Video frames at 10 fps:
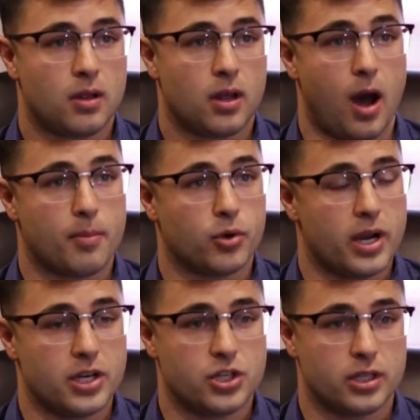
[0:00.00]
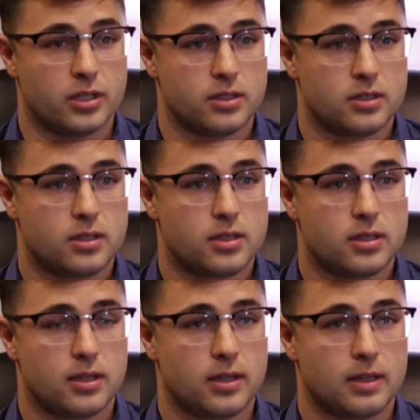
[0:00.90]

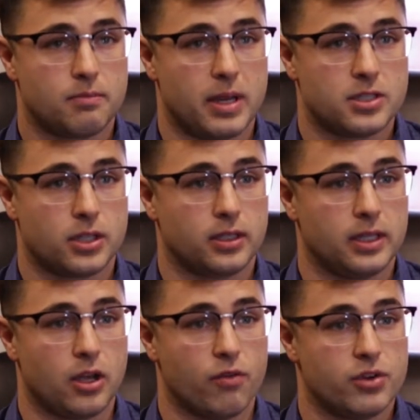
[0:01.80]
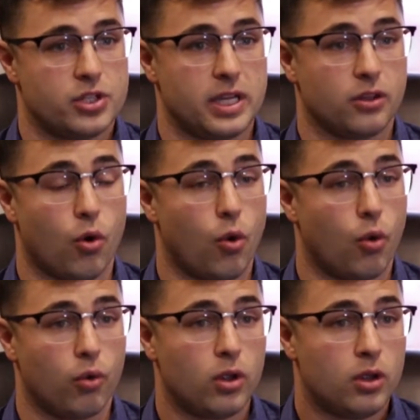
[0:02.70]
operations, basically overseeing the
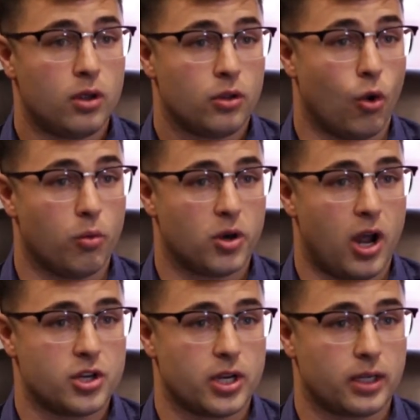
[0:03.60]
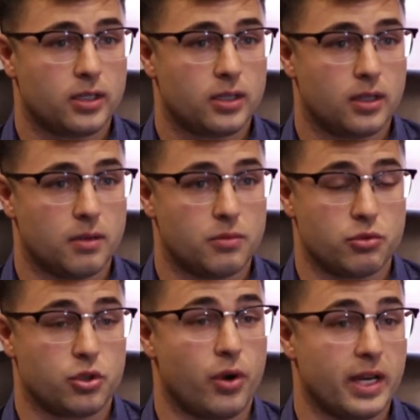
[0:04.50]
whole project. It
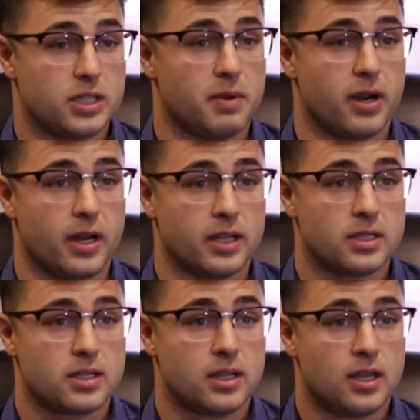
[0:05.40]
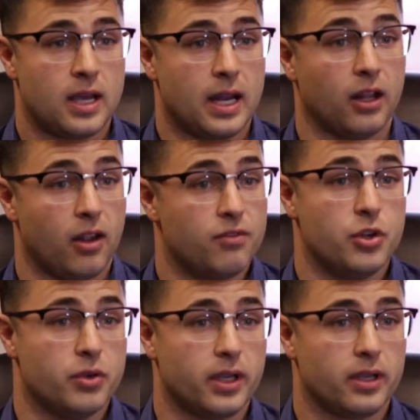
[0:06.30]
was a great experience, and I loved
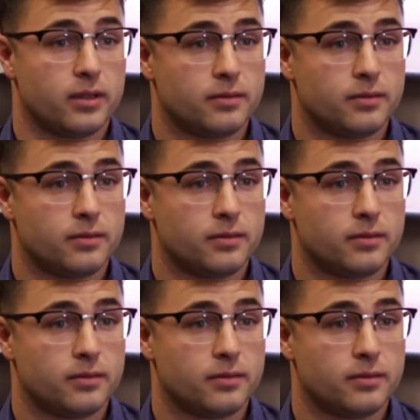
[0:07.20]
doing it.